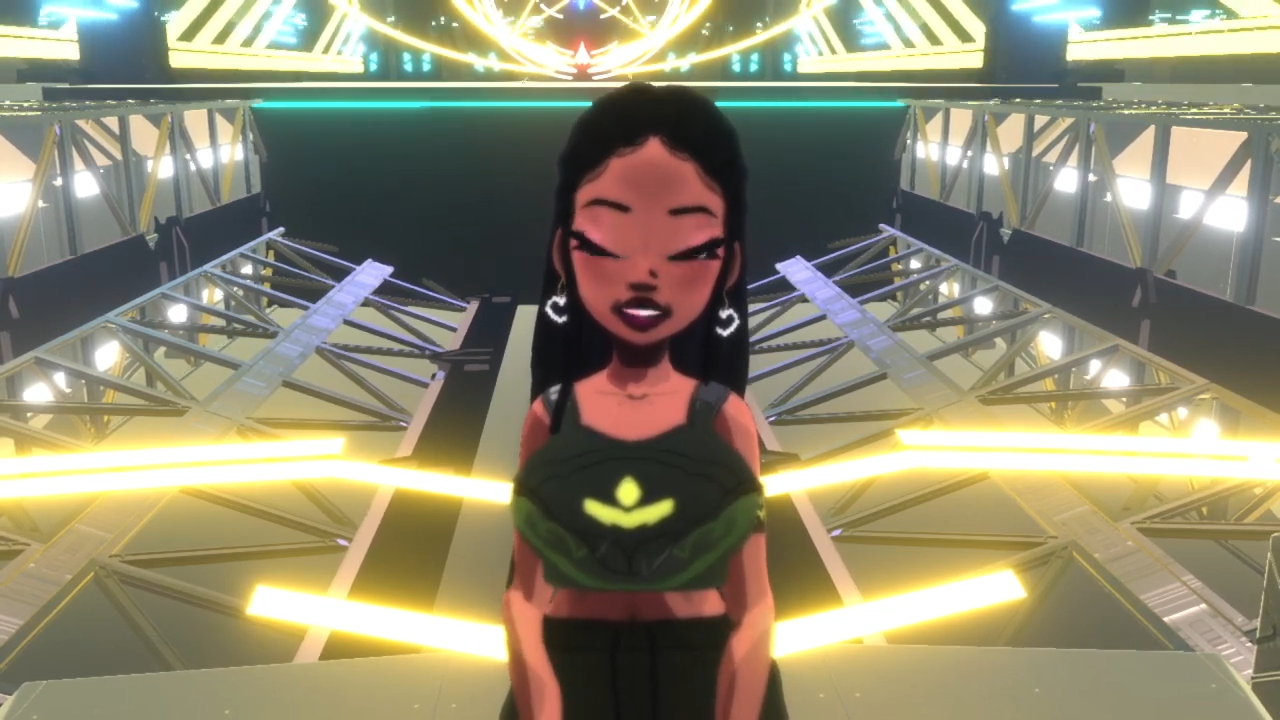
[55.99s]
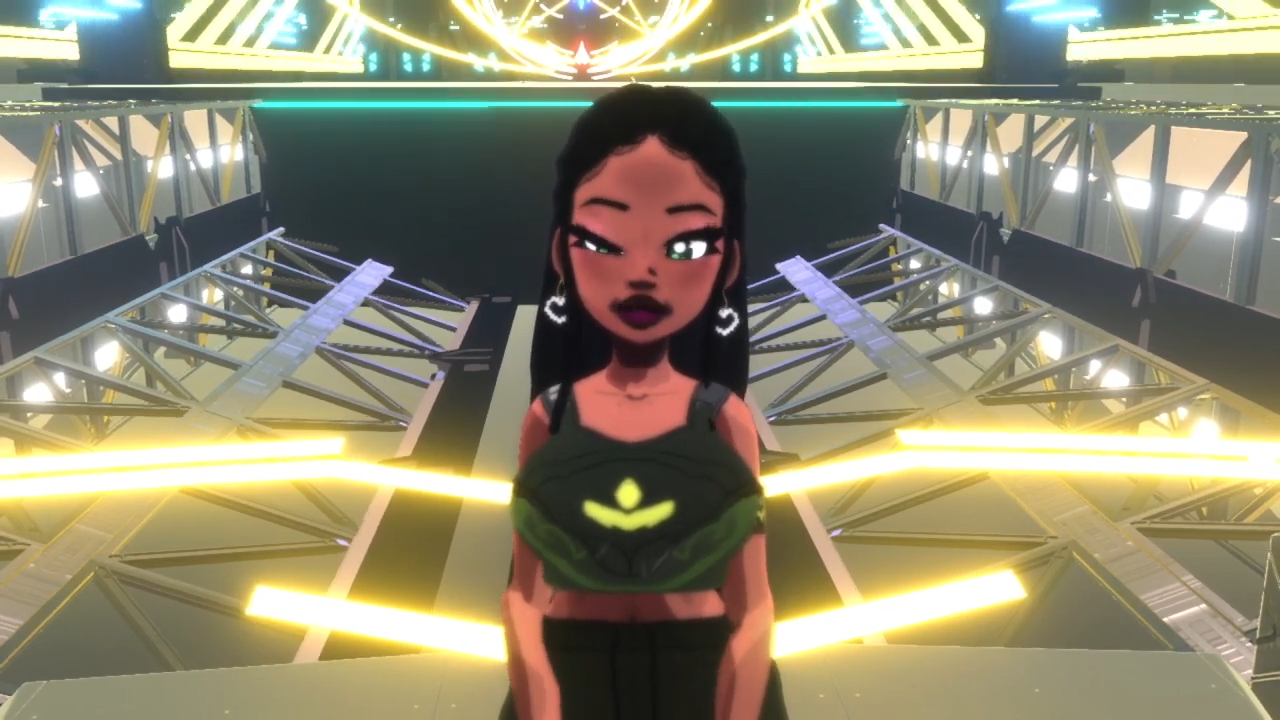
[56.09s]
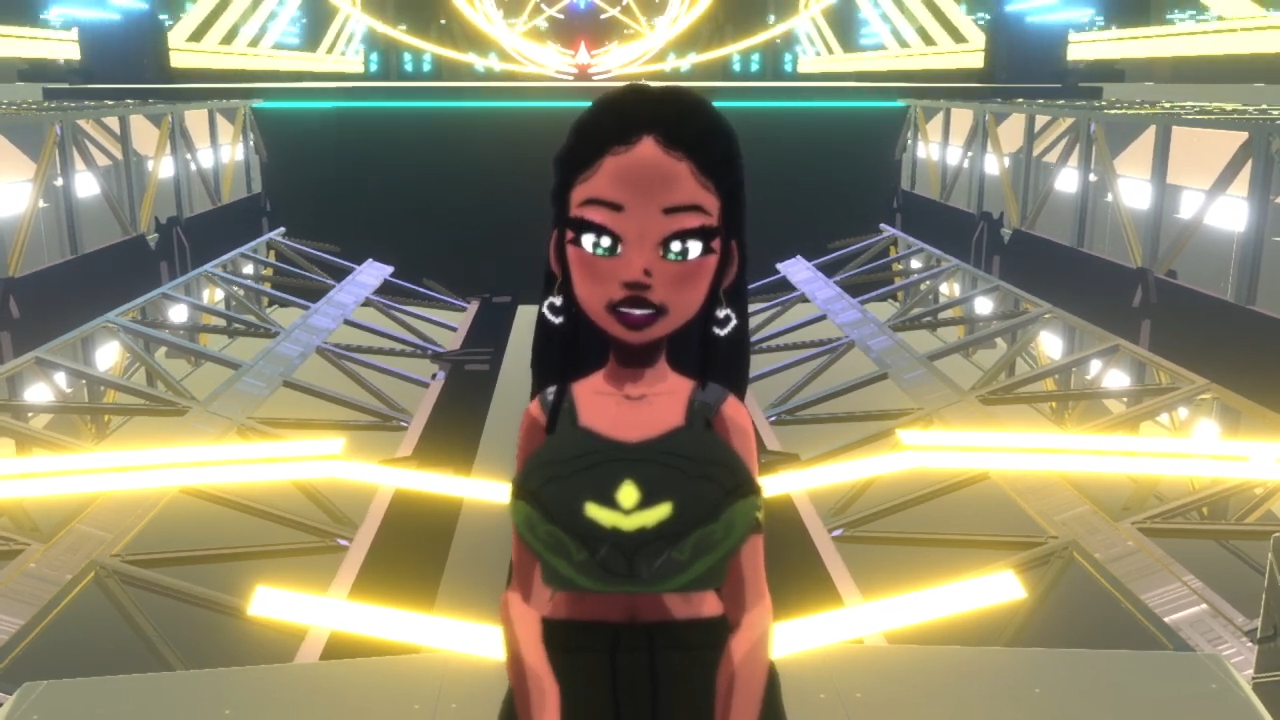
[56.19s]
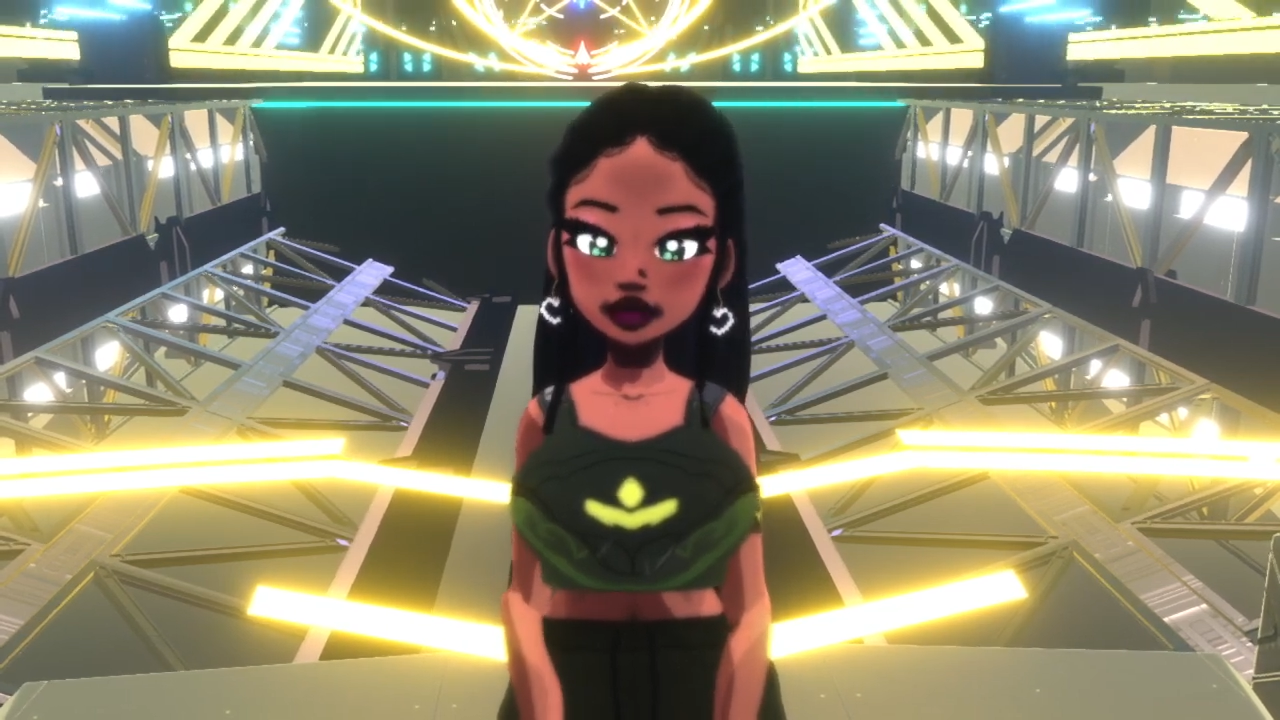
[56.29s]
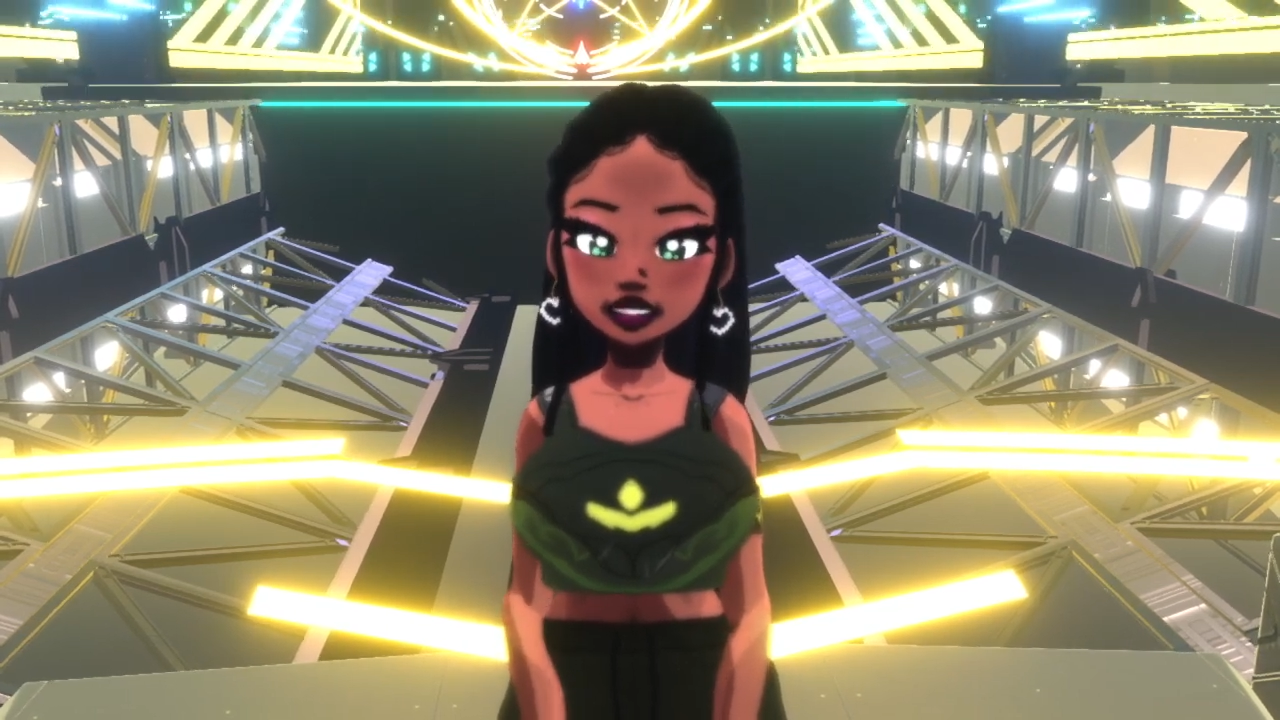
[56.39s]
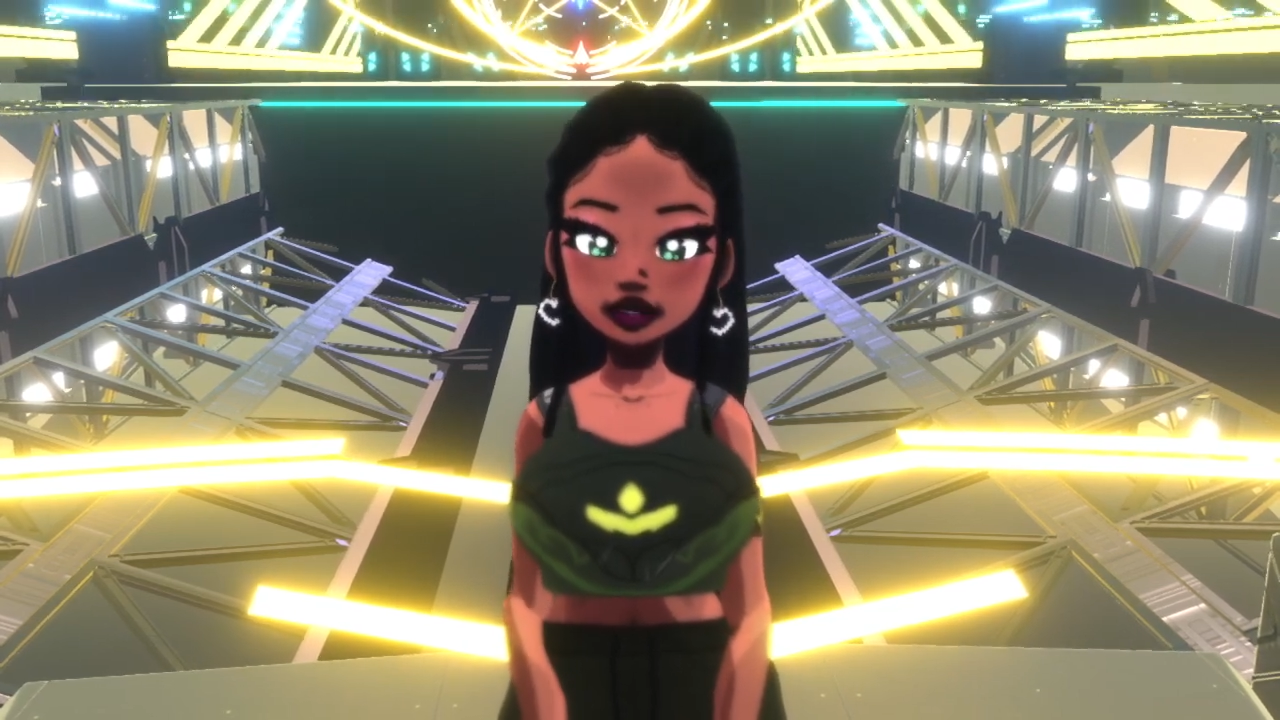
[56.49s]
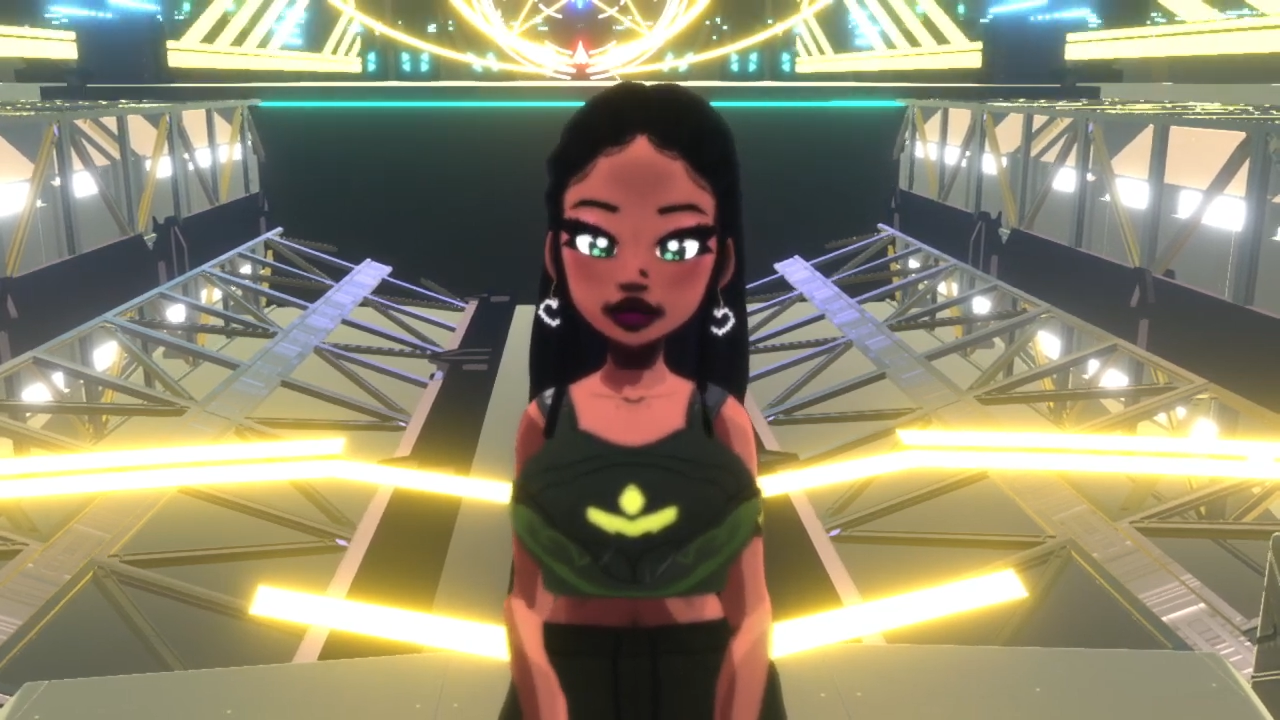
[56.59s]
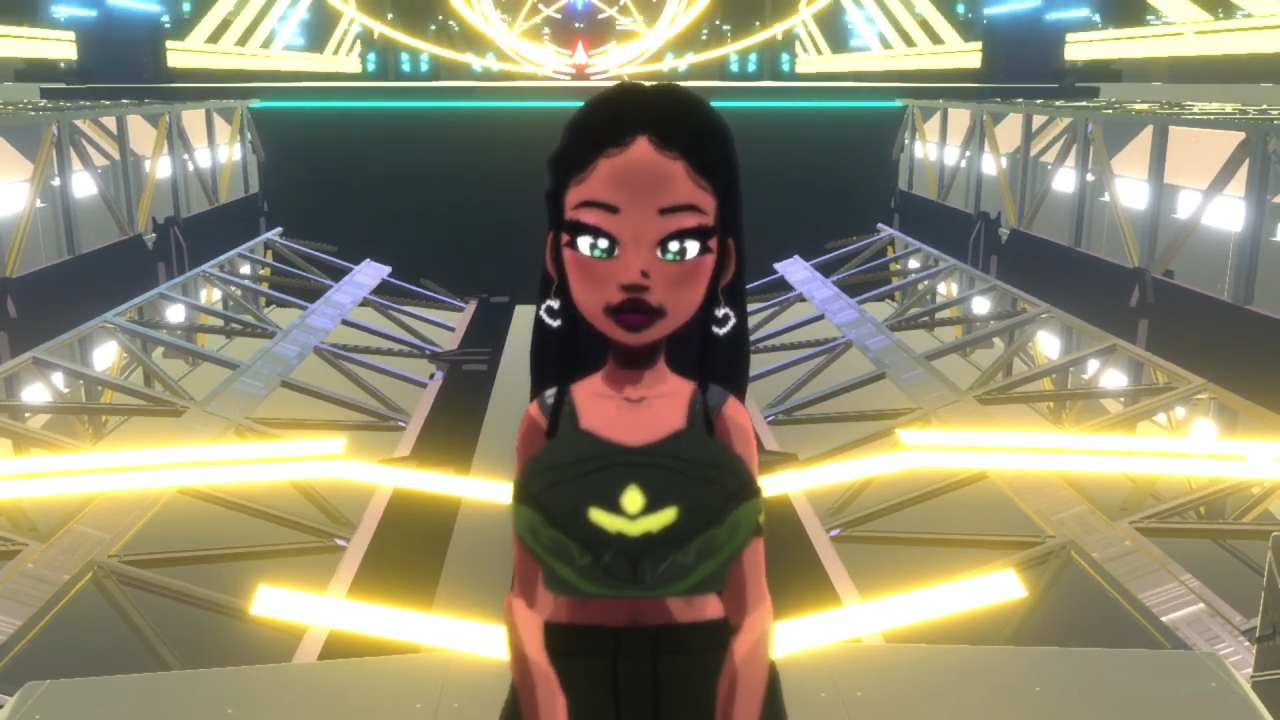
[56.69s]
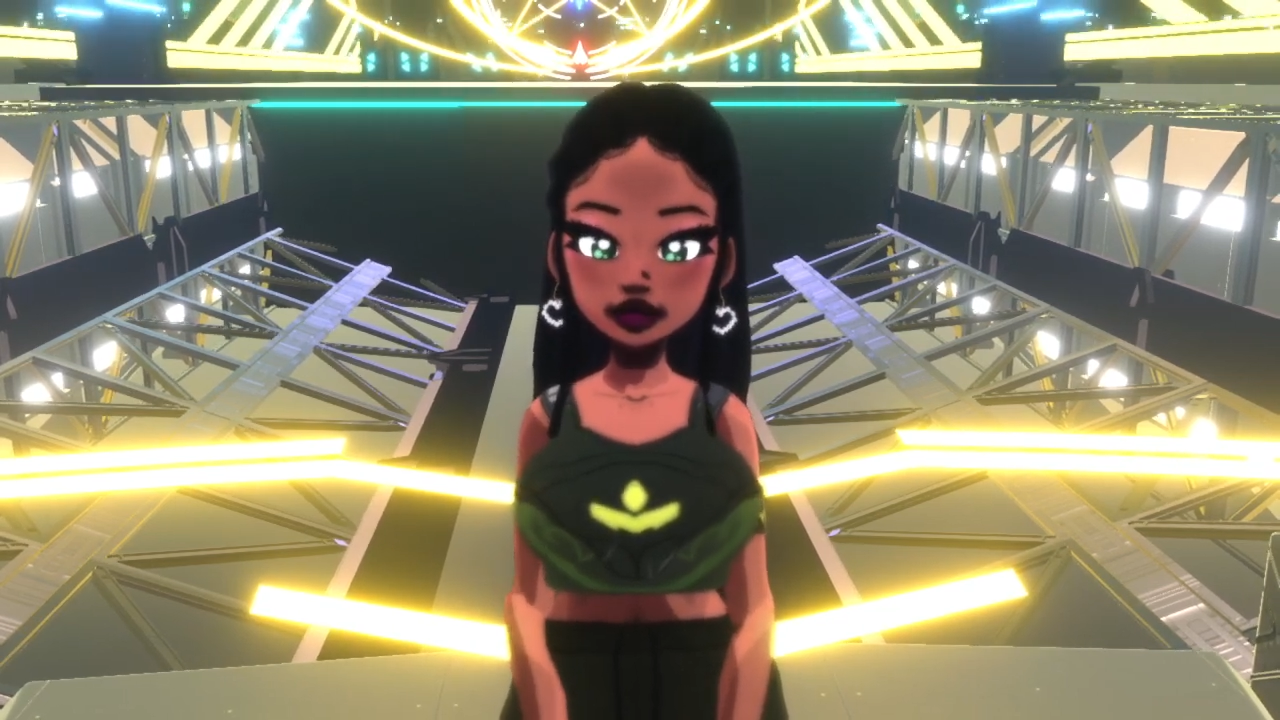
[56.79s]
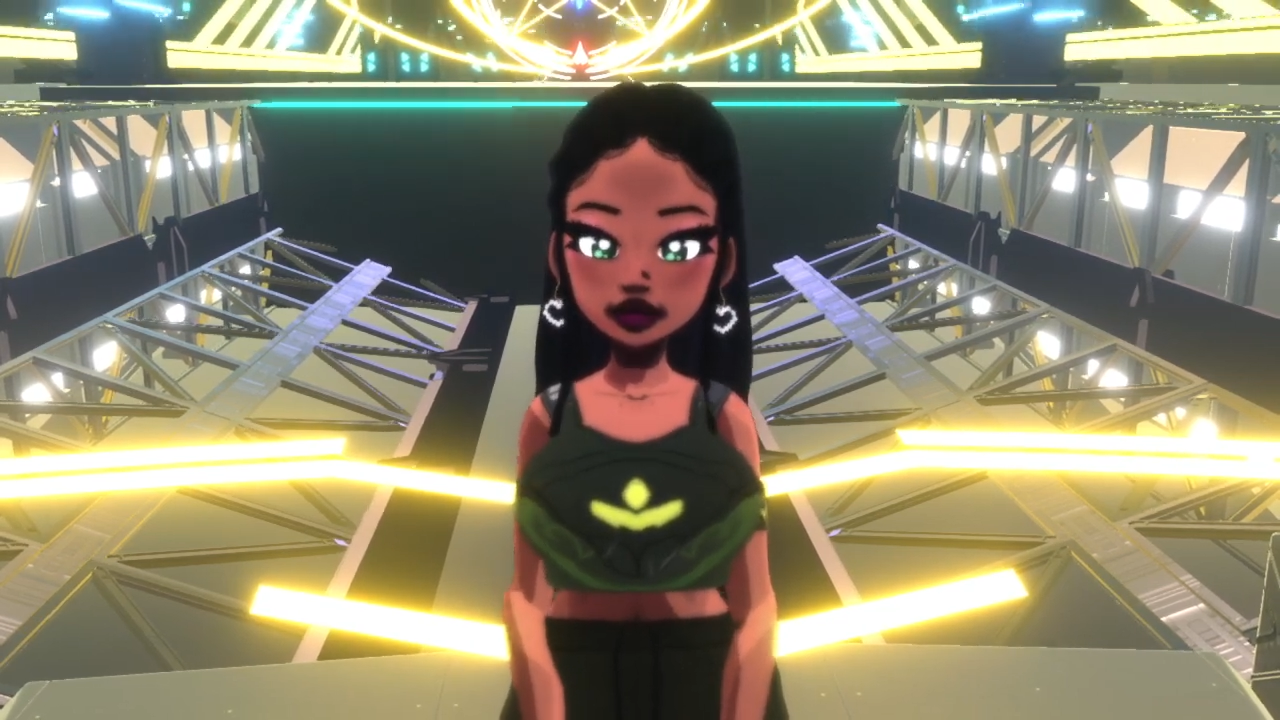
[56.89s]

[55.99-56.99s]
seem bigger.